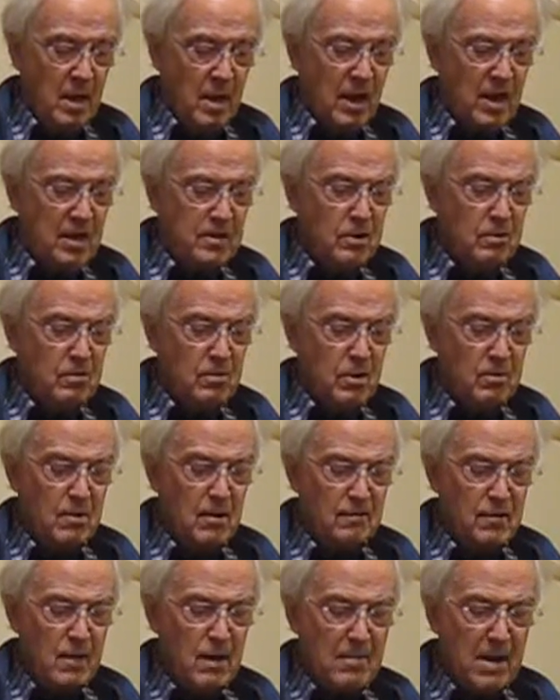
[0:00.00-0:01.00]
I don't know
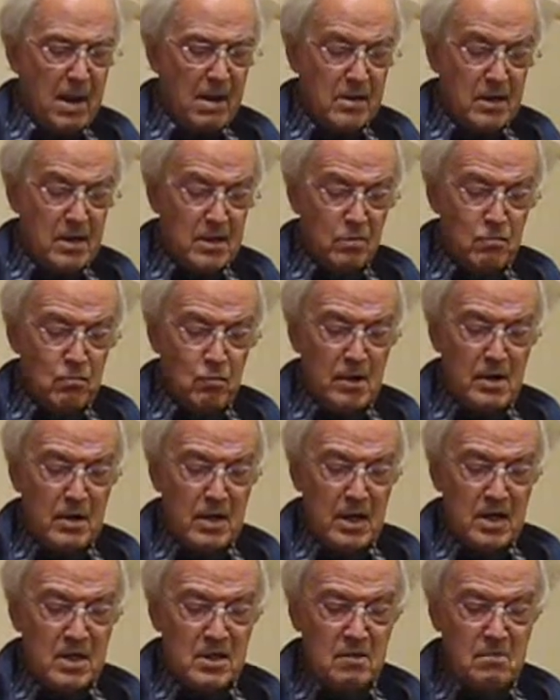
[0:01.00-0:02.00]
if they married, and one
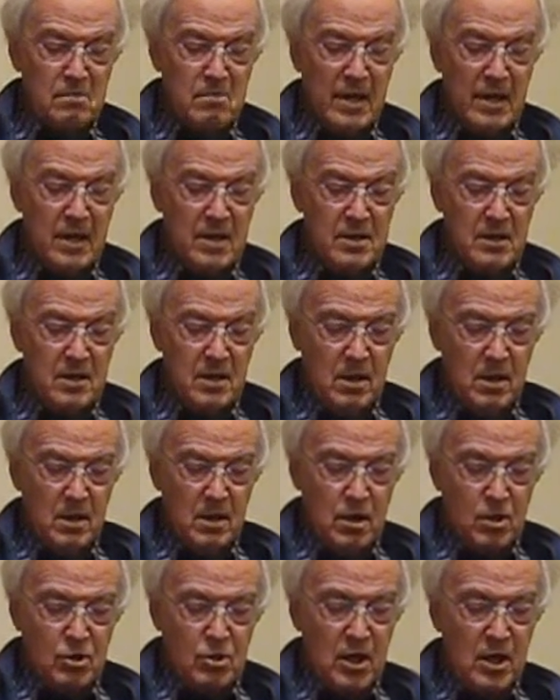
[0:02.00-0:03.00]
night in bed,
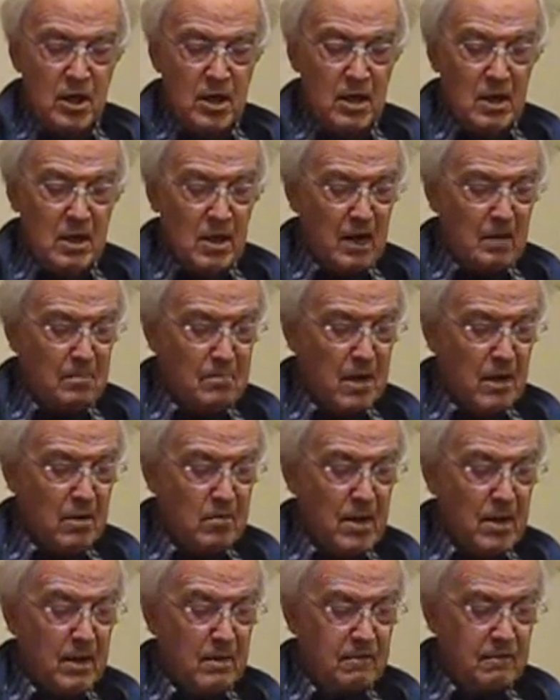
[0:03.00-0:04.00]
she, like my
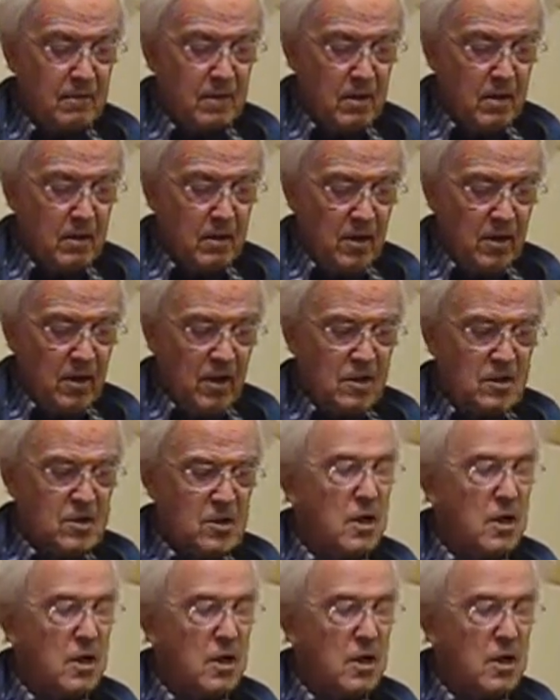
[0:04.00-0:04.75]
wife, had